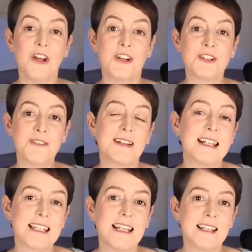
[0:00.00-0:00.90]
So you can
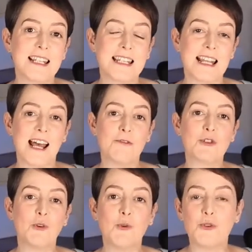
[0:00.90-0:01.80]
see that
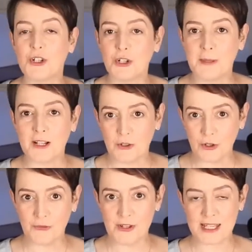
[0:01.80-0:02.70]
Sarah's autonomic
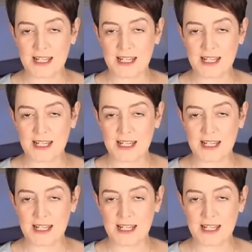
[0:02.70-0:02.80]
nervous